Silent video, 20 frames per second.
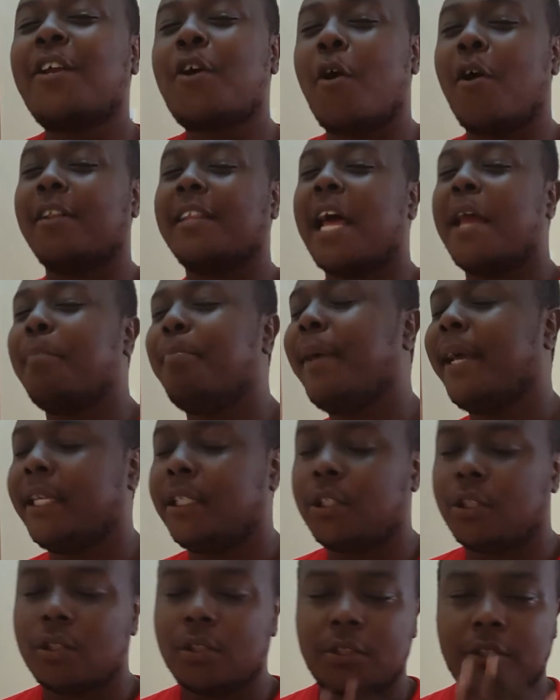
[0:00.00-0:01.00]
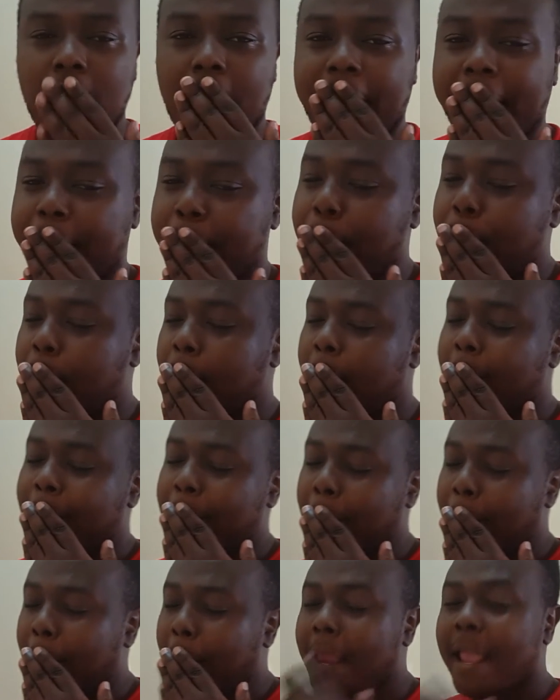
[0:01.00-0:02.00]
I'd call that bitch. Sorry.
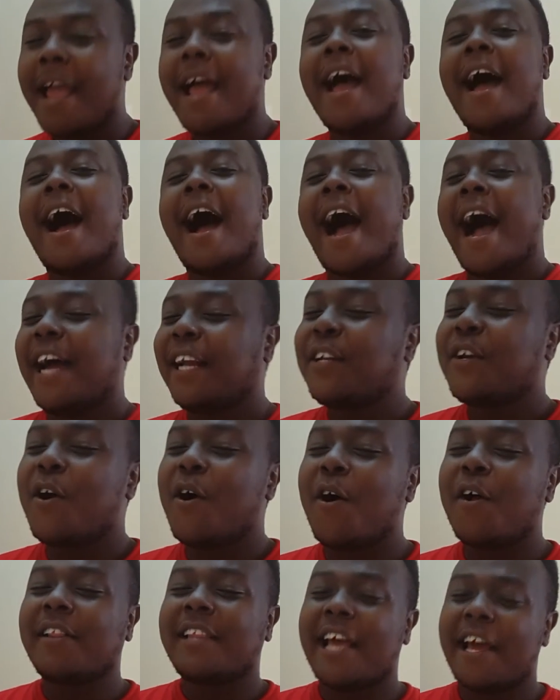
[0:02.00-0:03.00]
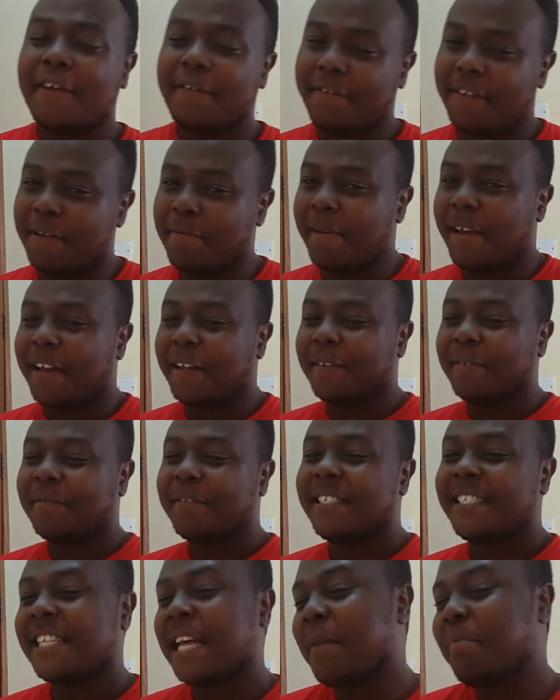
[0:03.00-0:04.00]
I'd call that female.
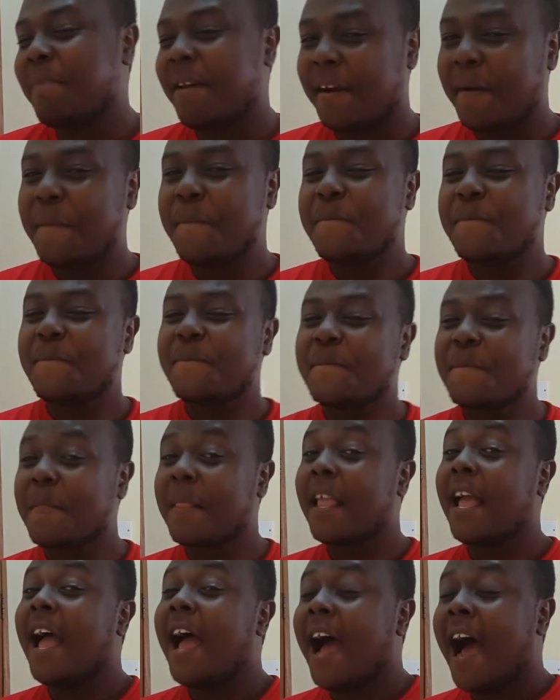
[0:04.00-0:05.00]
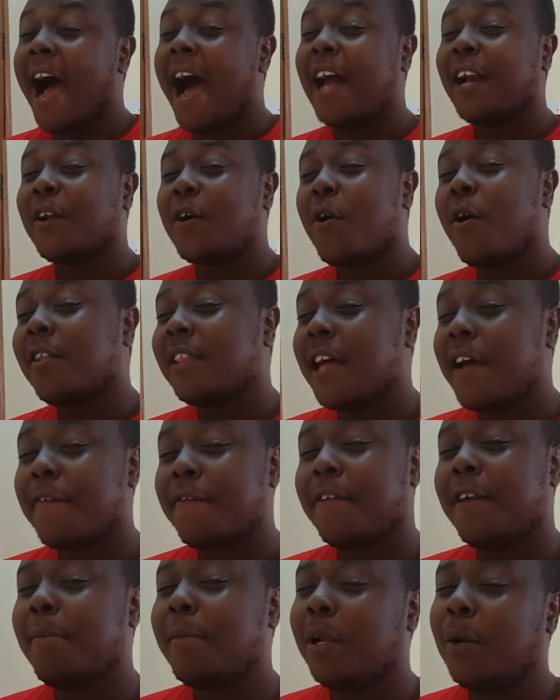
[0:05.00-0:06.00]
Is that better? I'd call
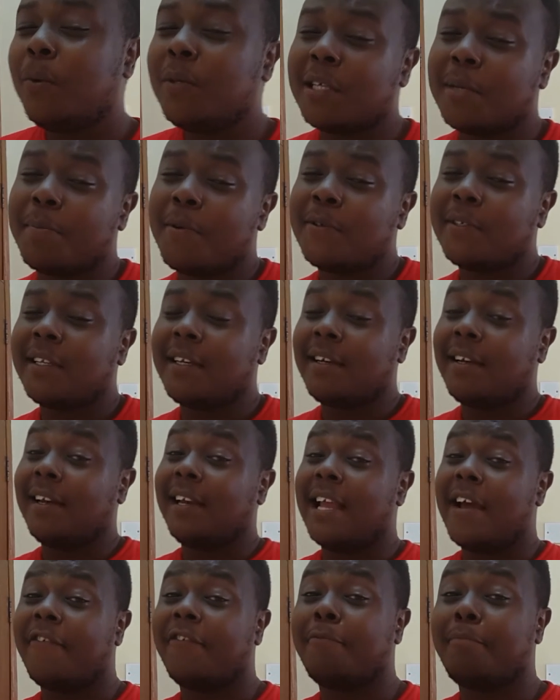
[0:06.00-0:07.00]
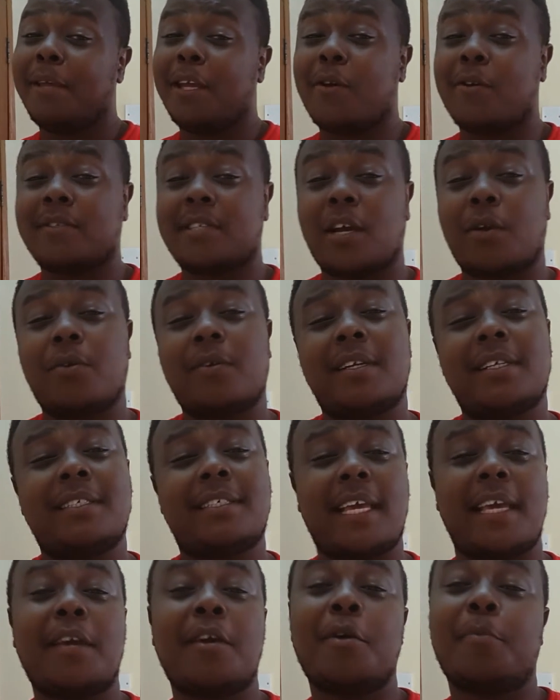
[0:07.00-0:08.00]
that female who supposedly left me because I couldn't
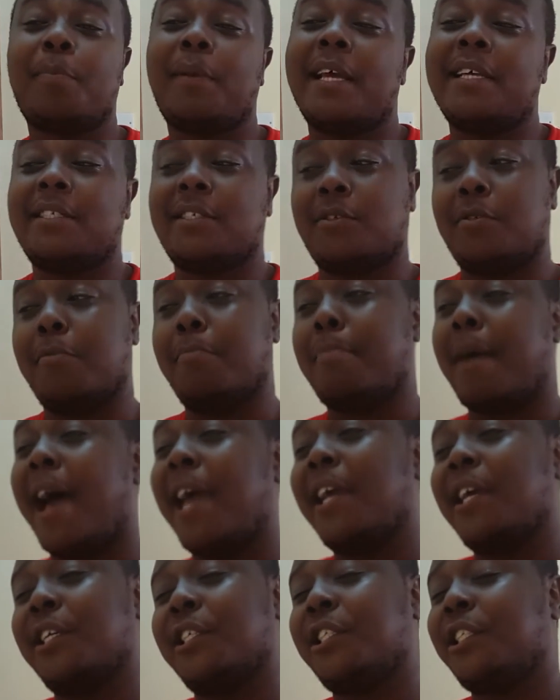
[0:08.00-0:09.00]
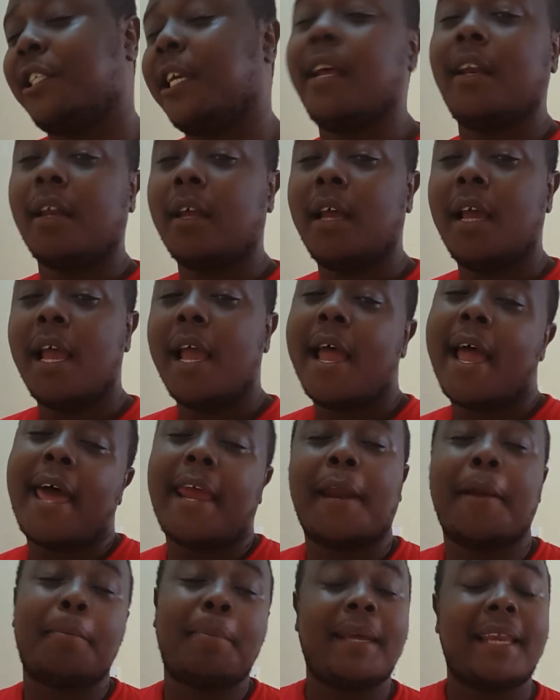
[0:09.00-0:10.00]
take her places or buy her shit.
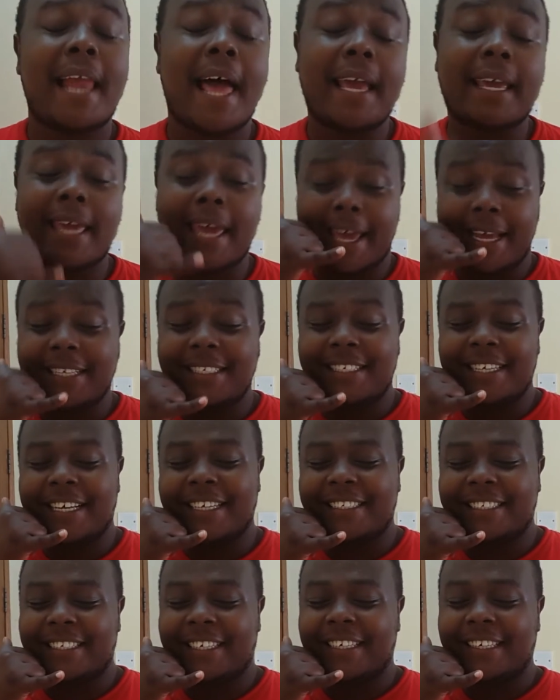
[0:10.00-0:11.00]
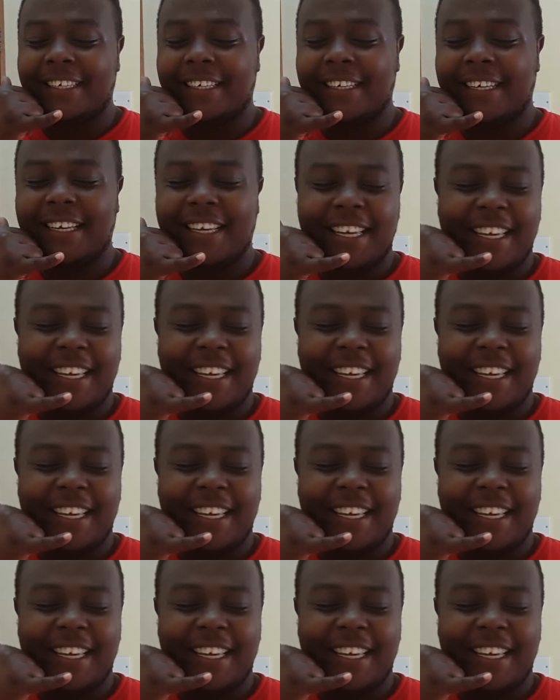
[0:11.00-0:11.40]
And I'd be like, hey, Stacy.